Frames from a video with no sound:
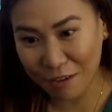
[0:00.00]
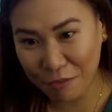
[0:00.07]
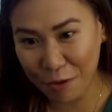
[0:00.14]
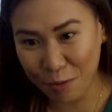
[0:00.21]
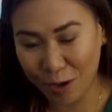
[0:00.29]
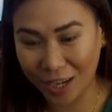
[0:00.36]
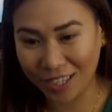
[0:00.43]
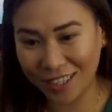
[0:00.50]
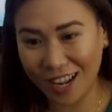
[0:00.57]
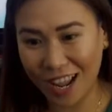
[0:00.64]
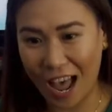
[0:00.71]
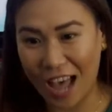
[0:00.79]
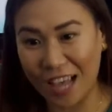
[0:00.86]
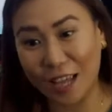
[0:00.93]

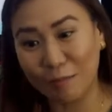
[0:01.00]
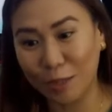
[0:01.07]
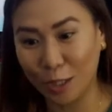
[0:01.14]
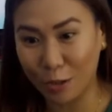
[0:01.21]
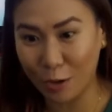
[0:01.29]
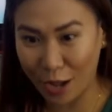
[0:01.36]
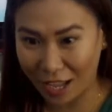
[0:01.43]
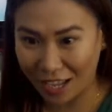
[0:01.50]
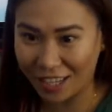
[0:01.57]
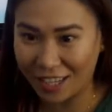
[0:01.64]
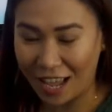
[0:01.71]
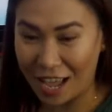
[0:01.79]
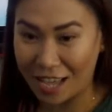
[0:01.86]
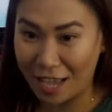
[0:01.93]
everyone. I am
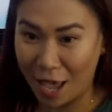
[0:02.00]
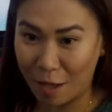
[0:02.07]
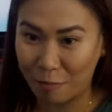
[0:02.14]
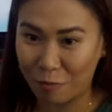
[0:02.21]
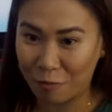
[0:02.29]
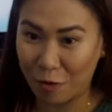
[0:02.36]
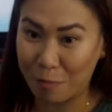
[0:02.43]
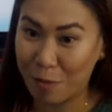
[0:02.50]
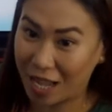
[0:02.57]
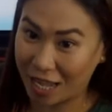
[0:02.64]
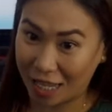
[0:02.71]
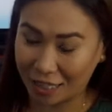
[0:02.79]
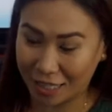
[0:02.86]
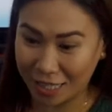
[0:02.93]
Lorraine. I am from
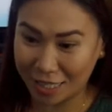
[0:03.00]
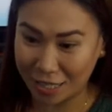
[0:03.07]
Hayat